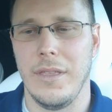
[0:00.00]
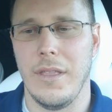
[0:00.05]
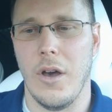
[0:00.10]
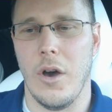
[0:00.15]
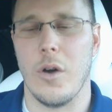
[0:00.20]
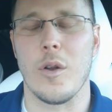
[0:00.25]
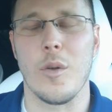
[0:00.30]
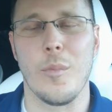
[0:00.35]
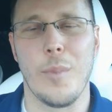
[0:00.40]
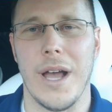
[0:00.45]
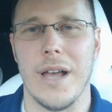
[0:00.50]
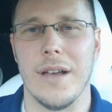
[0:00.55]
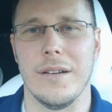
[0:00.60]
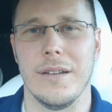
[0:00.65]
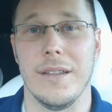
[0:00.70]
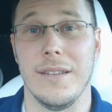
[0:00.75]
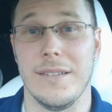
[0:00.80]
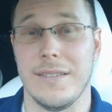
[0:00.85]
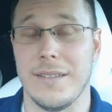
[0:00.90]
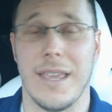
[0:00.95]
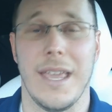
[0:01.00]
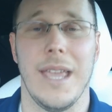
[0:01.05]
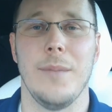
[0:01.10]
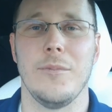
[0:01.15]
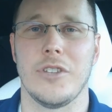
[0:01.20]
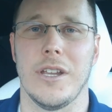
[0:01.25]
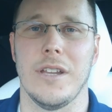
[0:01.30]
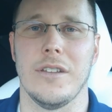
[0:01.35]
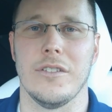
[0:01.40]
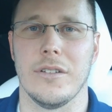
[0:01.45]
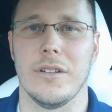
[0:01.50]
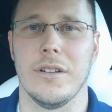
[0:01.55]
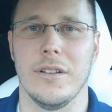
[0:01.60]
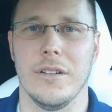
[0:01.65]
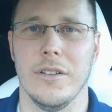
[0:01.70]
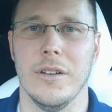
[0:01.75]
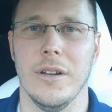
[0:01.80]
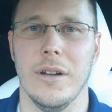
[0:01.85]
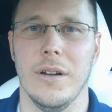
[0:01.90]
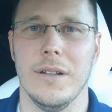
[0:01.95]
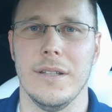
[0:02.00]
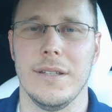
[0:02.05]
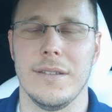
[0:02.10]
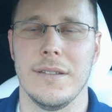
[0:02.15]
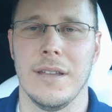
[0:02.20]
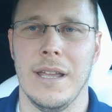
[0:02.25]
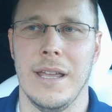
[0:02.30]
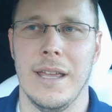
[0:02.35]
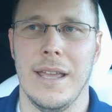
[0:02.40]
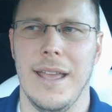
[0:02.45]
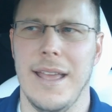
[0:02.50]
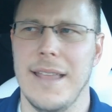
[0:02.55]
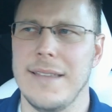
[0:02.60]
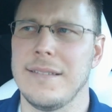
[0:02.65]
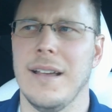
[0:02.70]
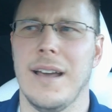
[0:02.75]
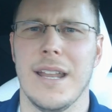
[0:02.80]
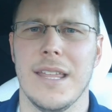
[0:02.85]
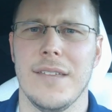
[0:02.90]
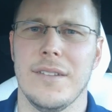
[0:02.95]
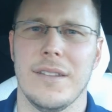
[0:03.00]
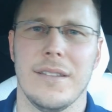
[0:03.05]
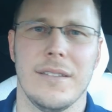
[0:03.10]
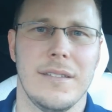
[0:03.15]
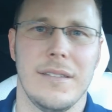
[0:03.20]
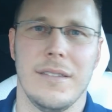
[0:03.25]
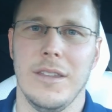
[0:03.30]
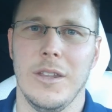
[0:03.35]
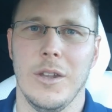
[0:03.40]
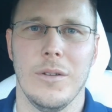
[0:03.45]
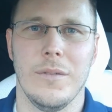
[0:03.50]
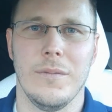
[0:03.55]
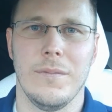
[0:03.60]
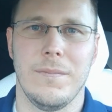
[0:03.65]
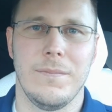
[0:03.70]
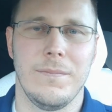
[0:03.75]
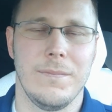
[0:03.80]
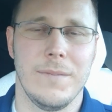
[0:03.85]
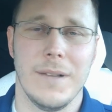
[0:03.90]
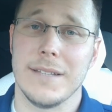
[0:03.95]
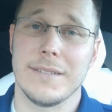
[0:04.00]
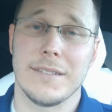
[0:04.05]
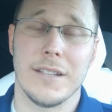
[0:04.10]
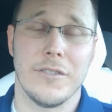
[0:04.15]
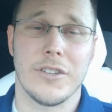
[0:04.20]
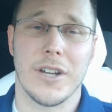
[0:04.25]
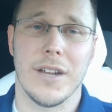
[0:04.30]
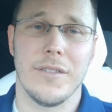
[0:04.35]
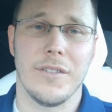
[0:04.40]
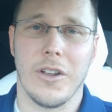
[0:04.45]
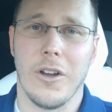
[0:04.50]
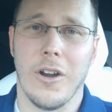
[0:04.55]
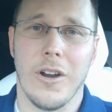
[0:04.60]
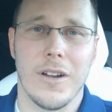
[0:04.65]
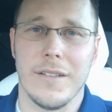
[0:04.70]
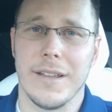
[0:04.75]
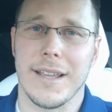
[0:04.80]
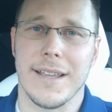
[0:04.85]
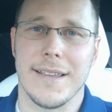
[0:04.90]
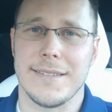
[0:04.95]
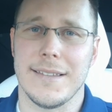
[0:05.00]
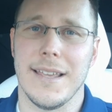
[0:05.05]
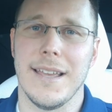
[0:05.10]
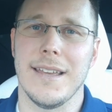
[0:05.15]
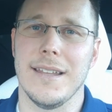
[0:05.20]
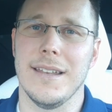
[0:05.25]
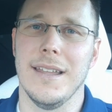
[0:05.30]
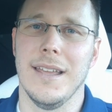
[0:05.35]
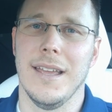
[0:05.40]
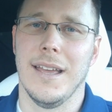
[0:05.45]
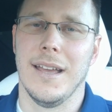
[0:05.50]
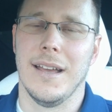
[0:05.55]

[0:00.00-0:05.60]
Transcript: autopilot, it's a game changer. It's not even, a self-driving car, like I said.